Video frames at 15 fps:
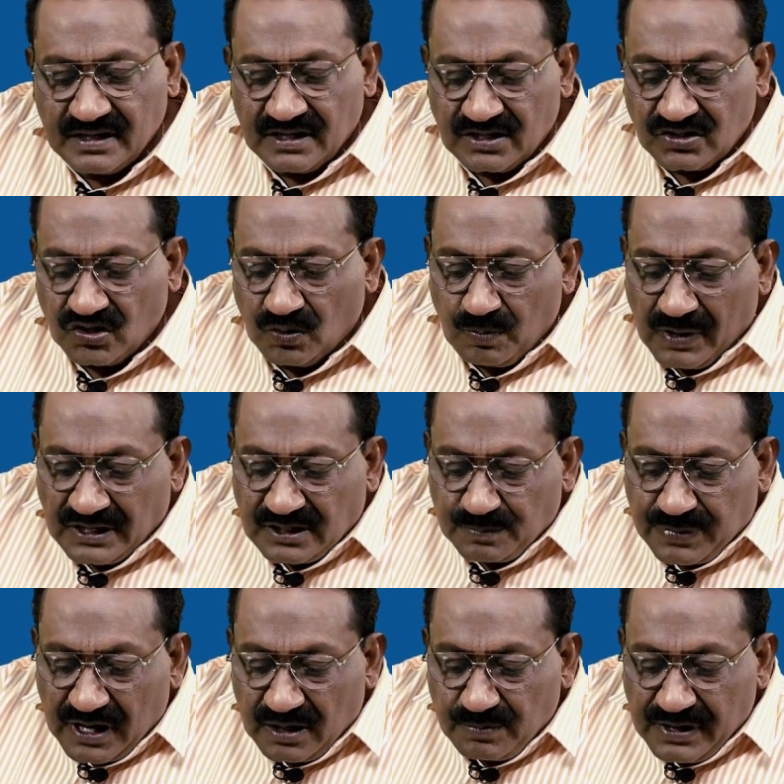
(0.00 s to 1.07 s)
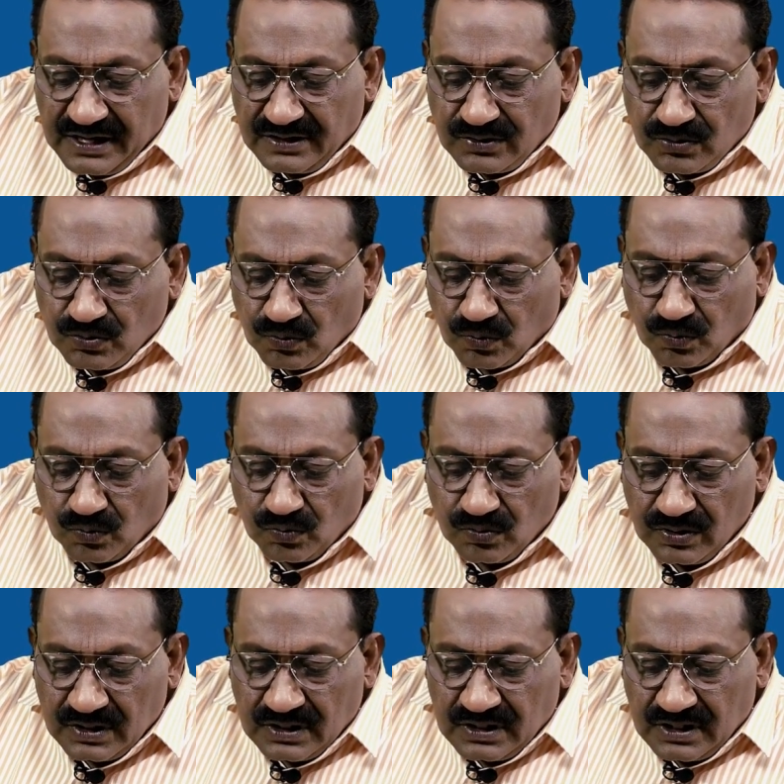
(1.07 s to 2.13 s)
So multiplied by 2
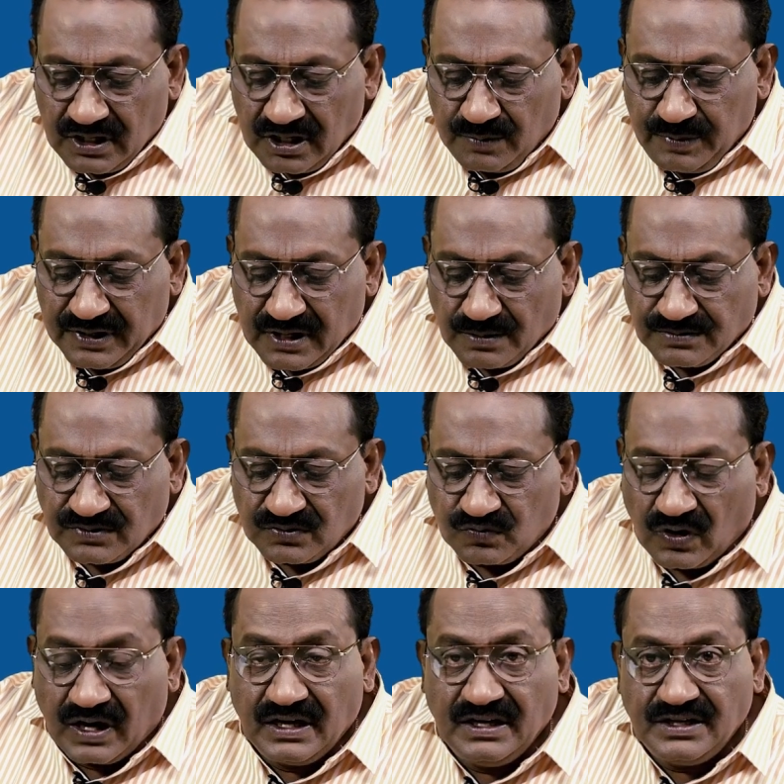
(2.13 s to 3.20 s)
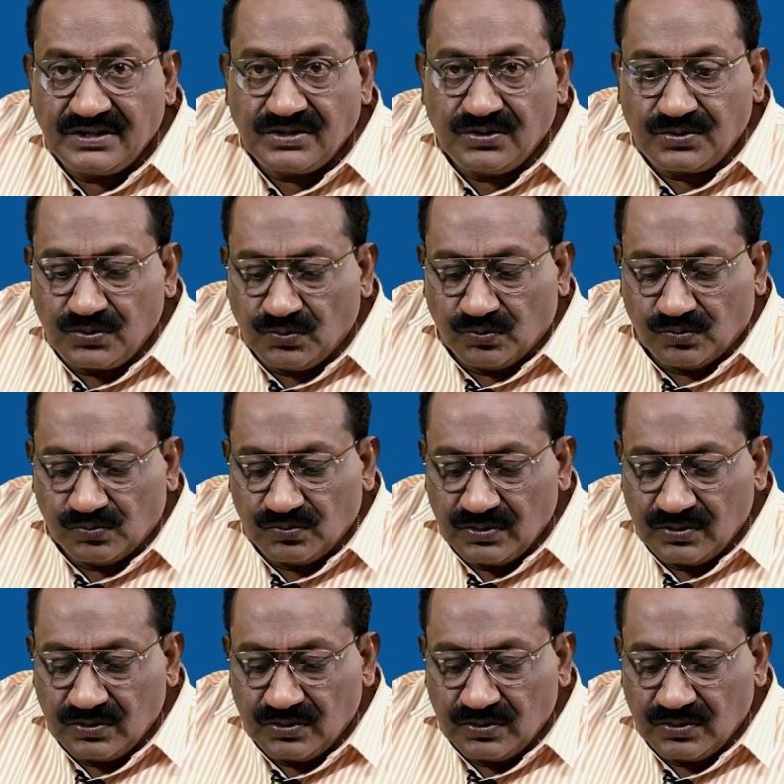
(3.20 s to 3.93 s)
it becomes 12:2.